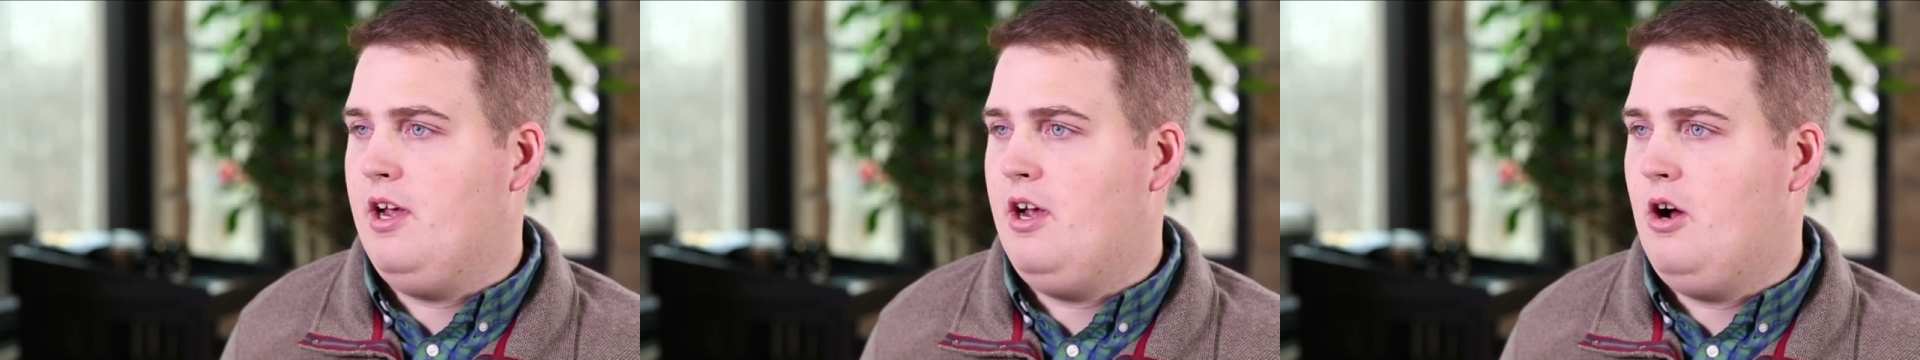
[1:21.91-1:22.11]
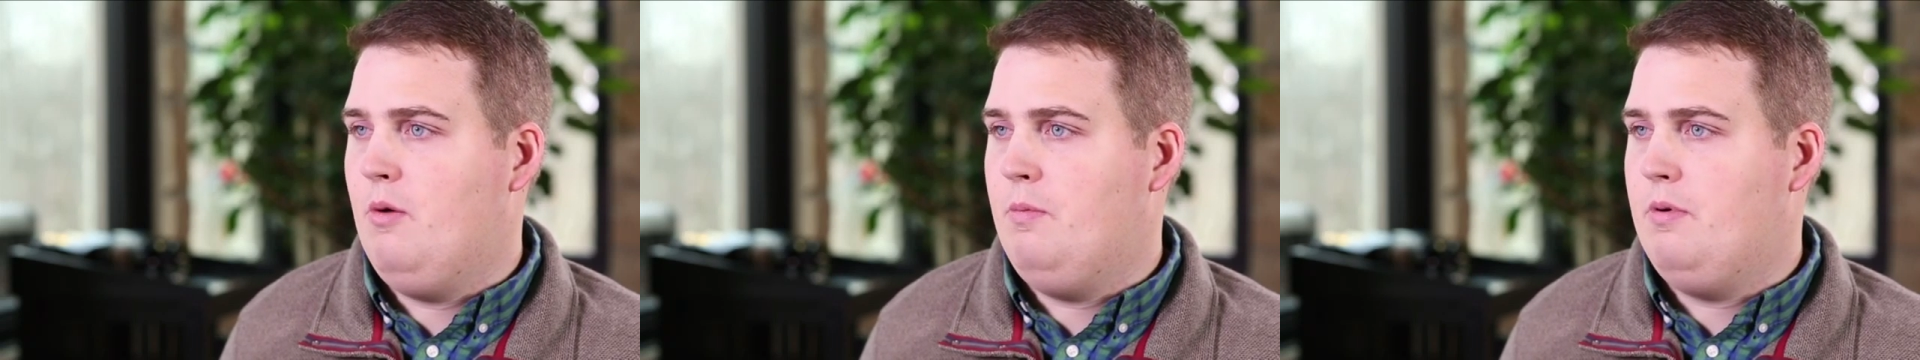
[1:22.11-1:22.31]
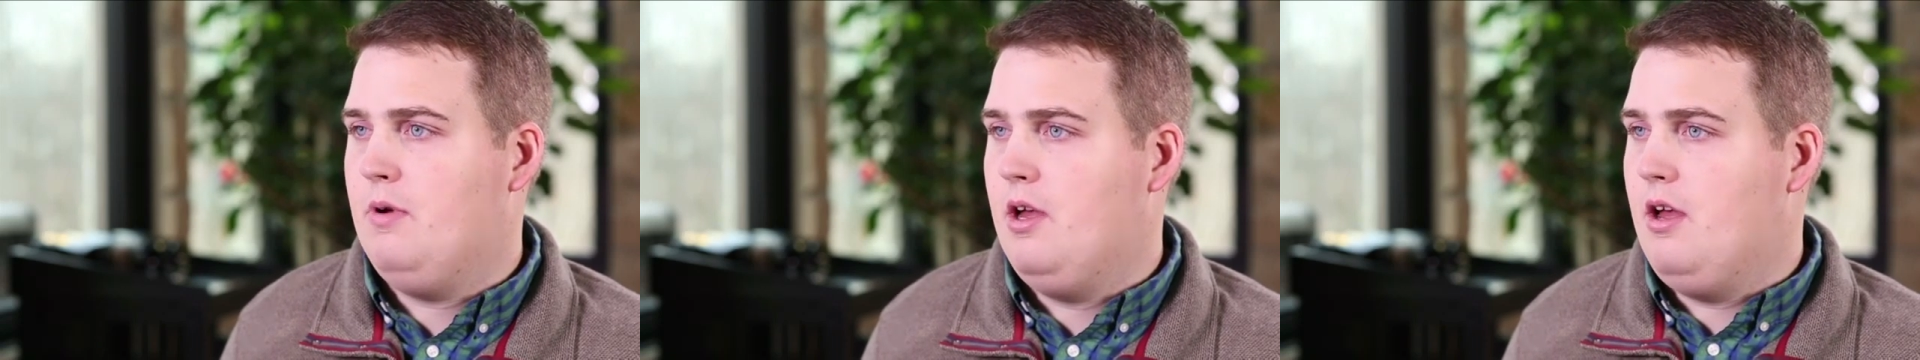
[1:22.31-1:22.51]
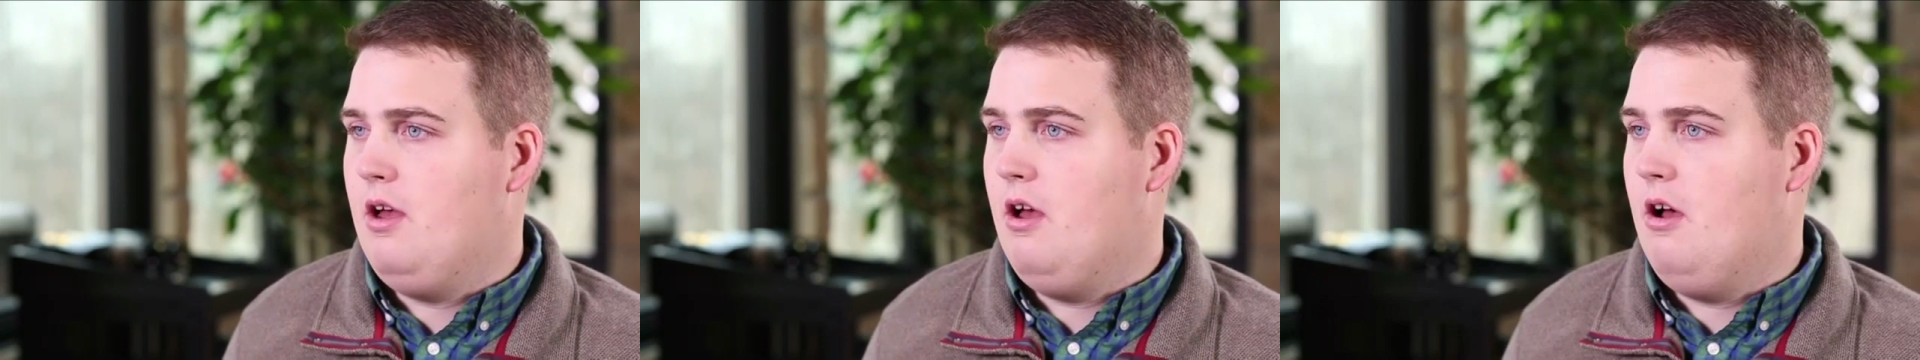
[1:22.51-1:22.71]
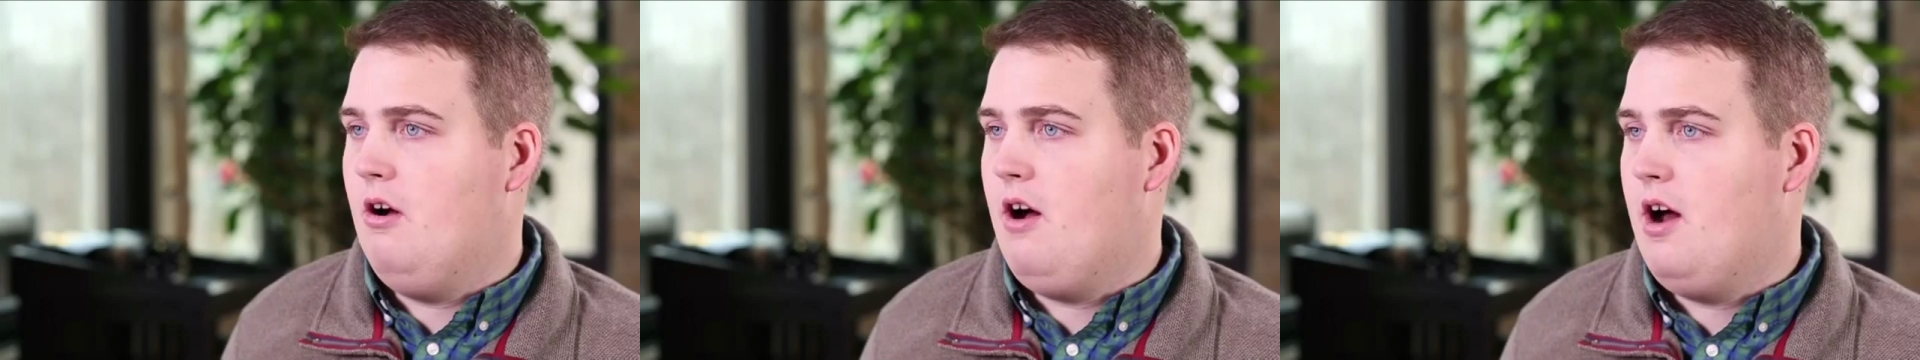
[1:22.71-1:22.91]
help
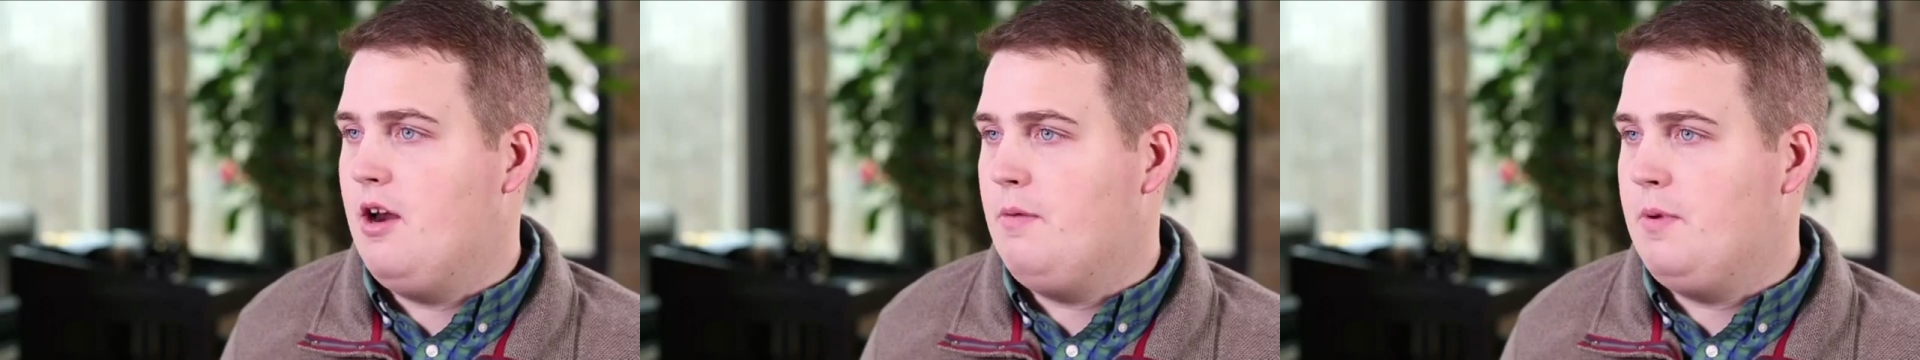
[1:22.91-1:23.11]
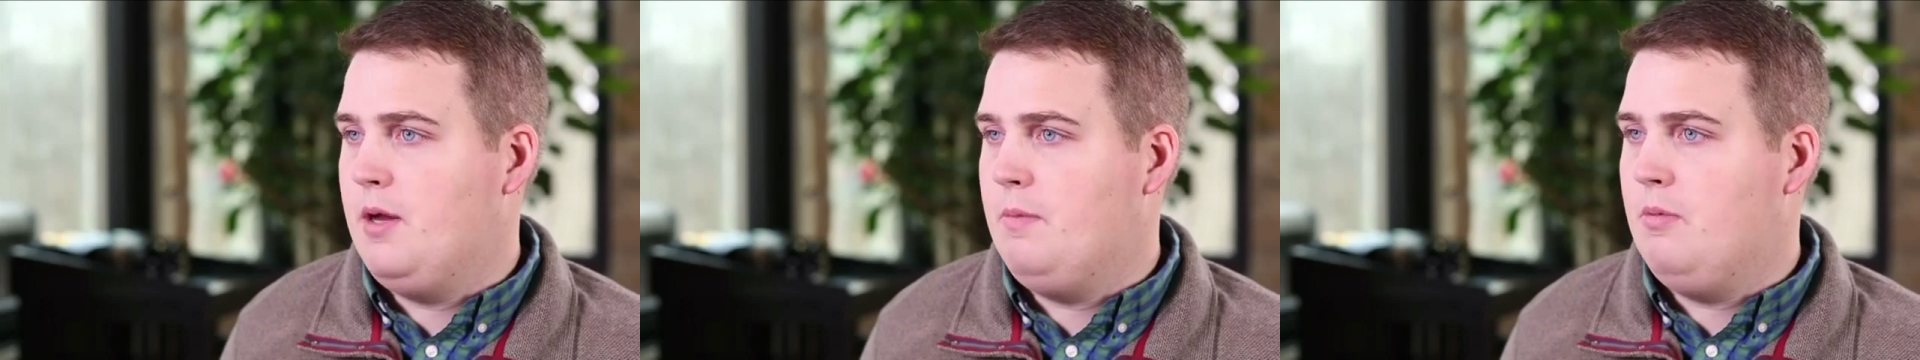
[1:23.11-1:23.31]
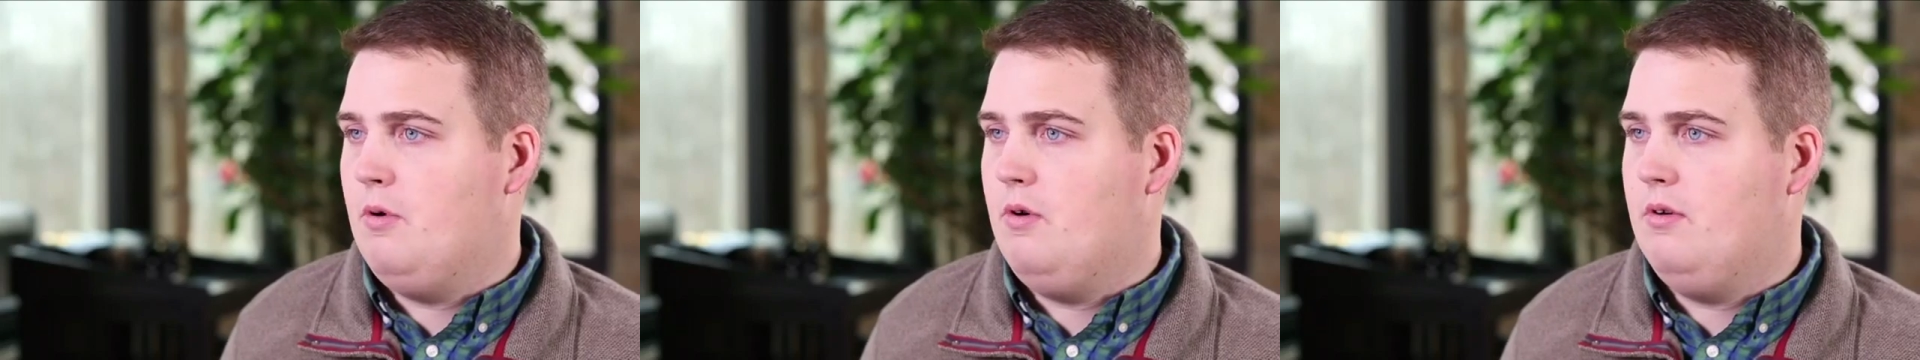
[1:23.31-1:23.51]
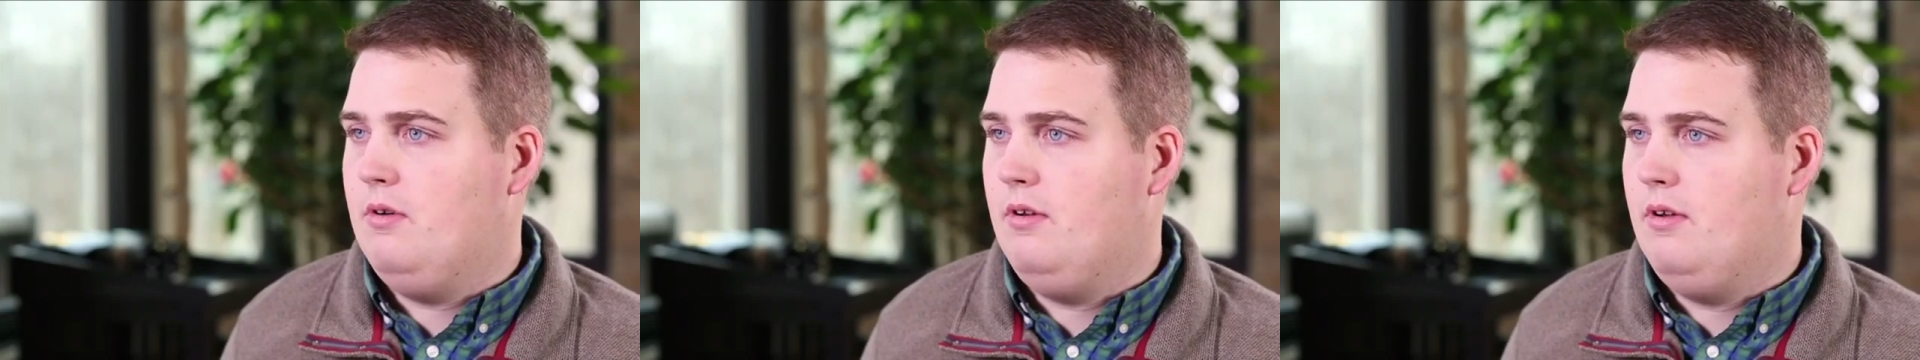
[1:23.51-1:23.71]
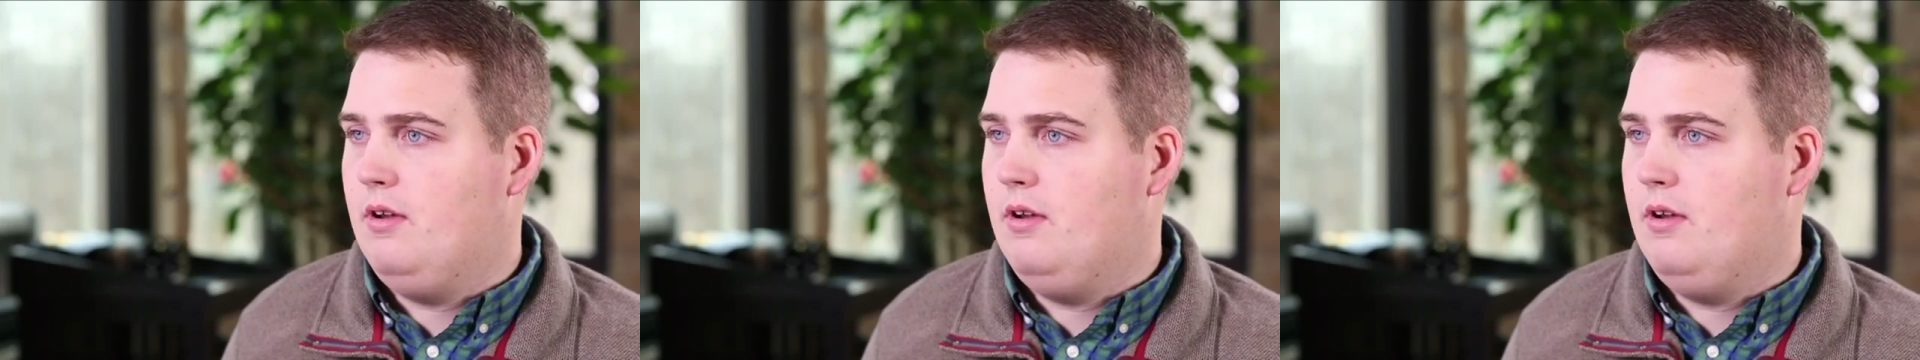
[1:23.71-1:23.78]
a lot of people.